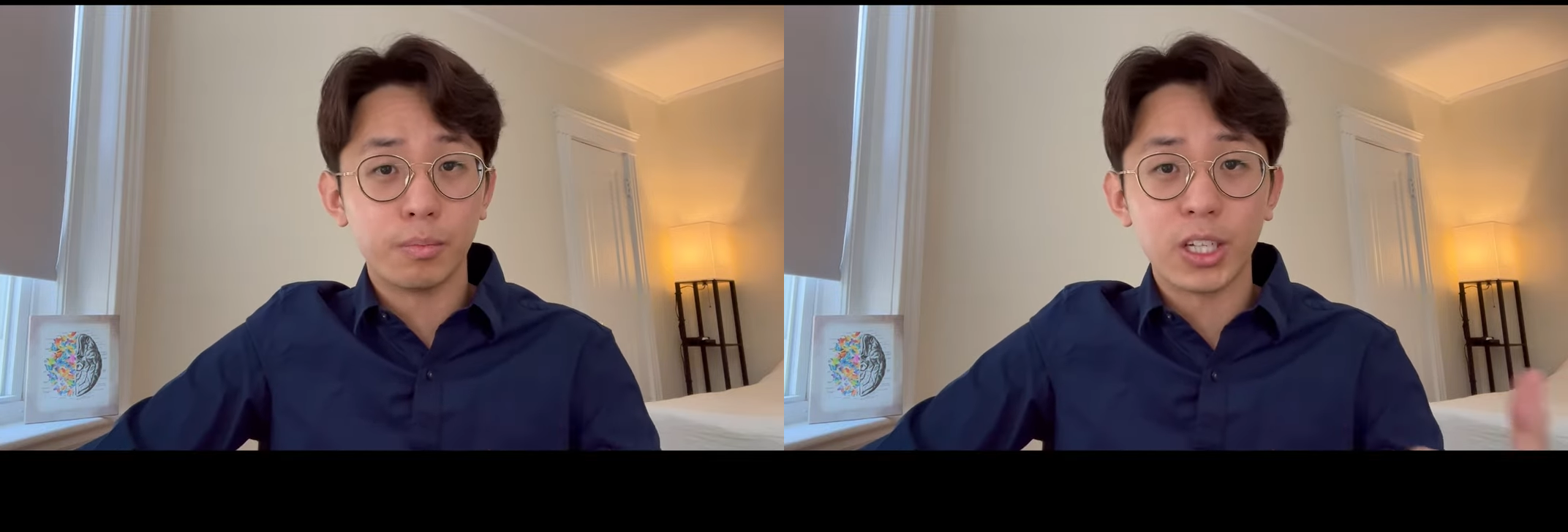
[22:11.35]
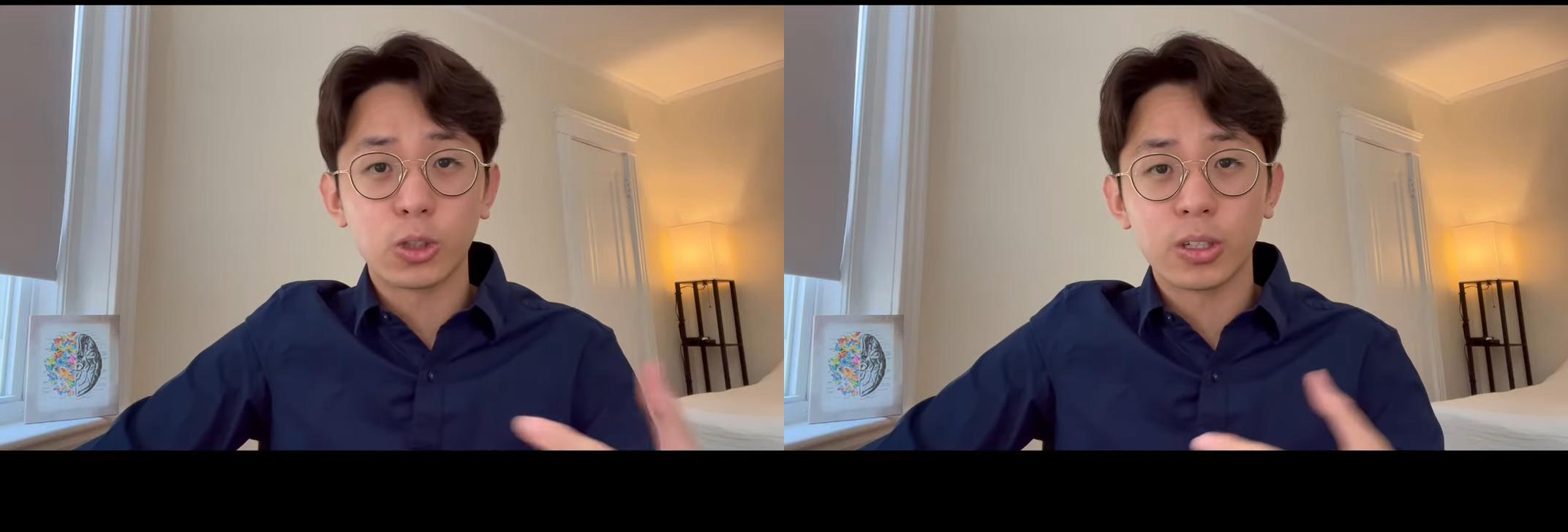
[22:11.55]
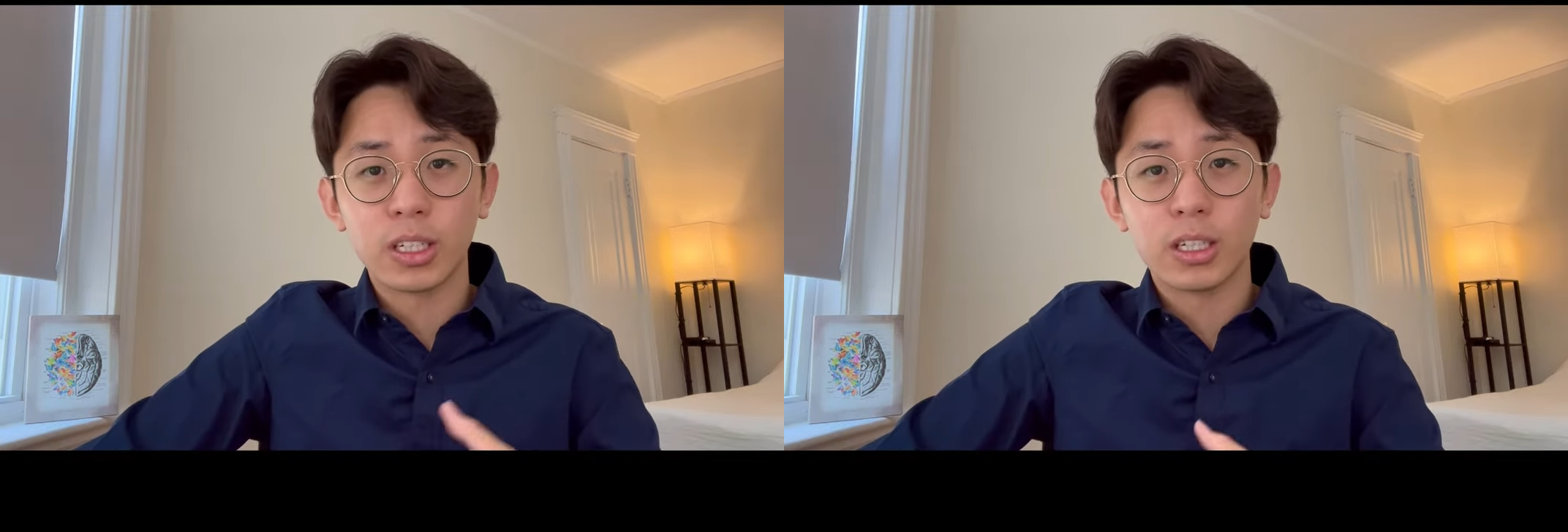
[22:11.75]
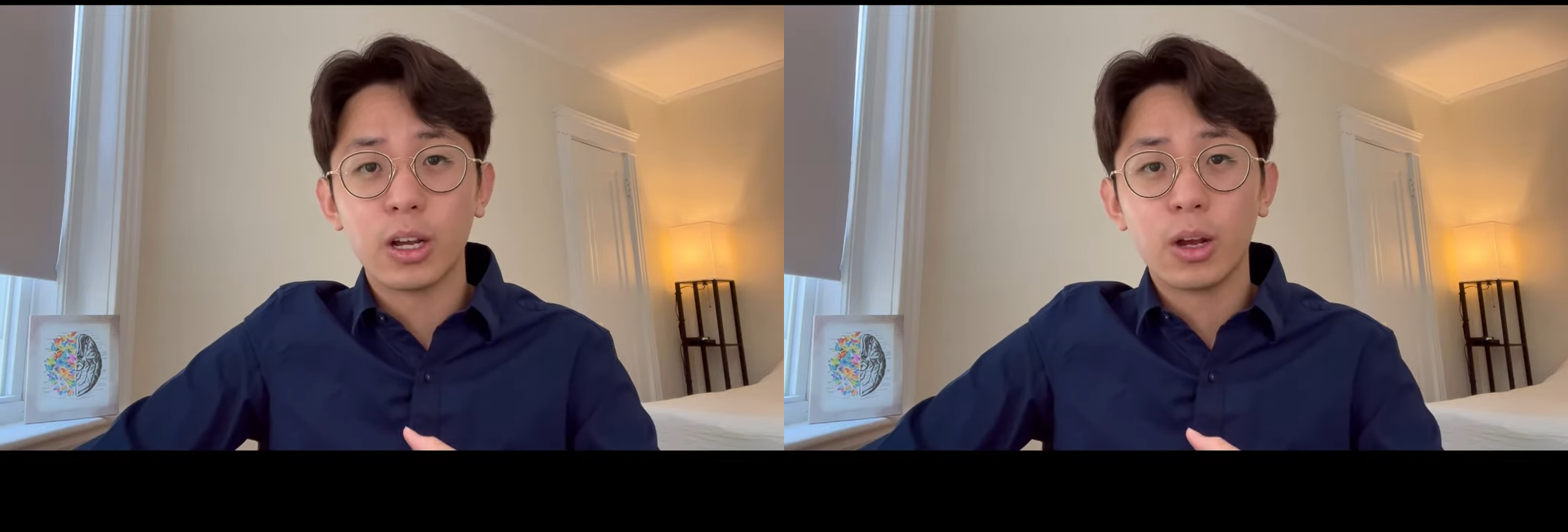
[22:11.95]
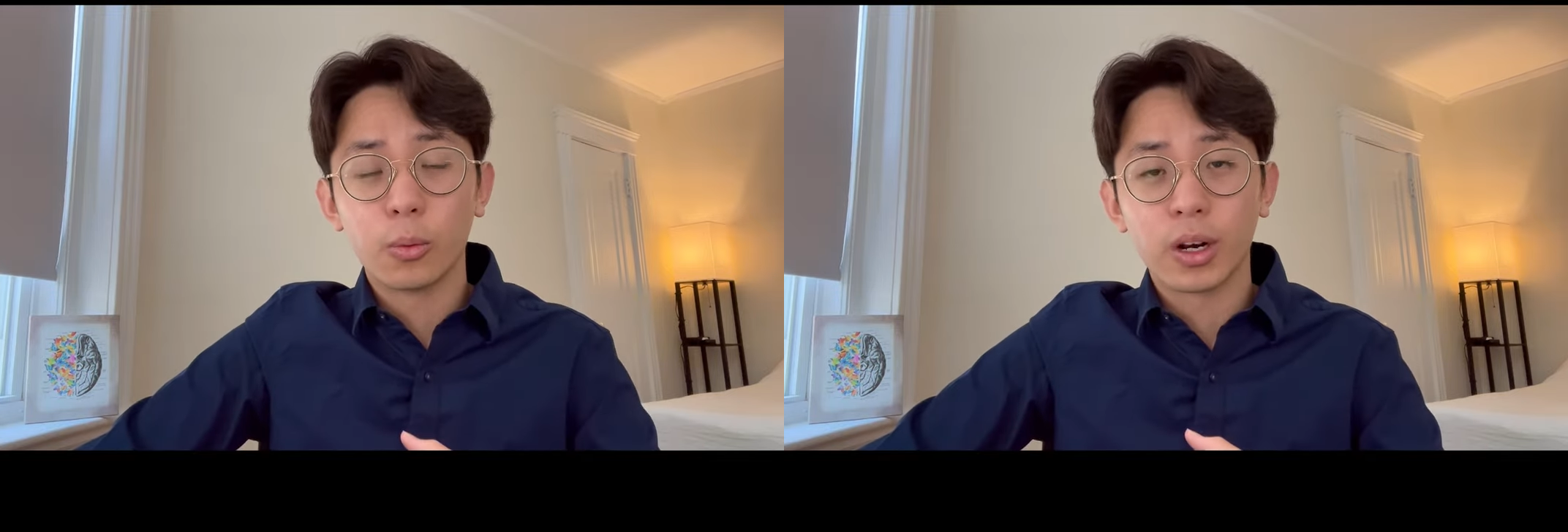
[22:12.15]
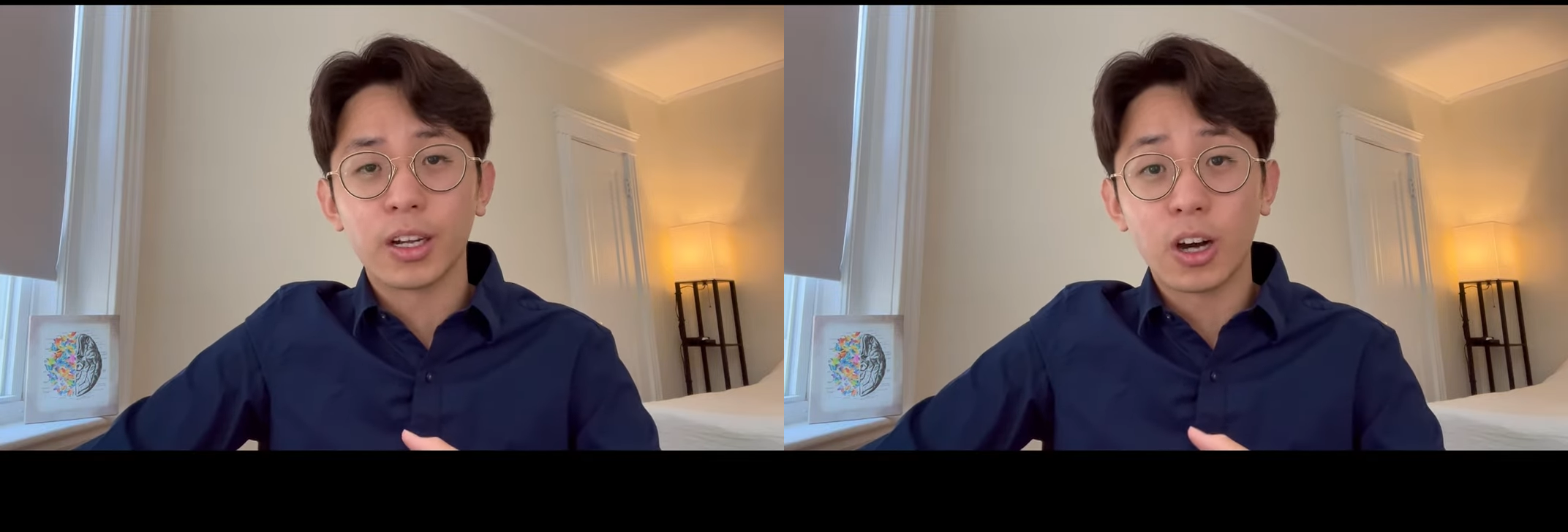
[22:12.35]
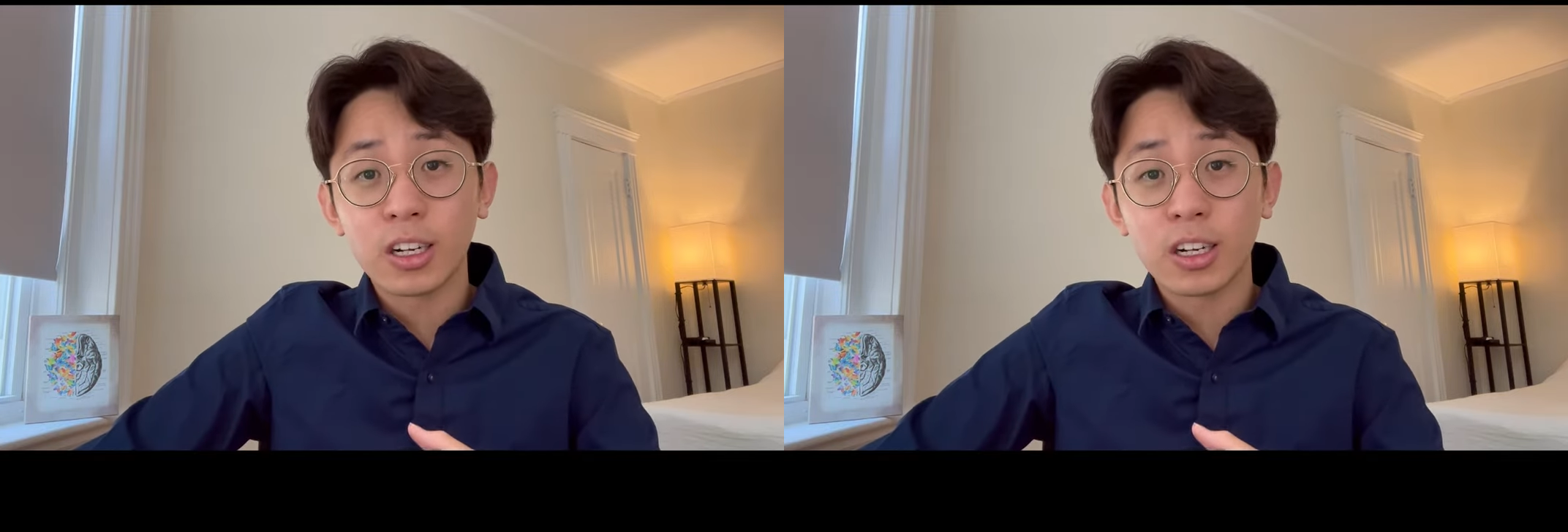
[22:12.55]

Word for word: major in it when I got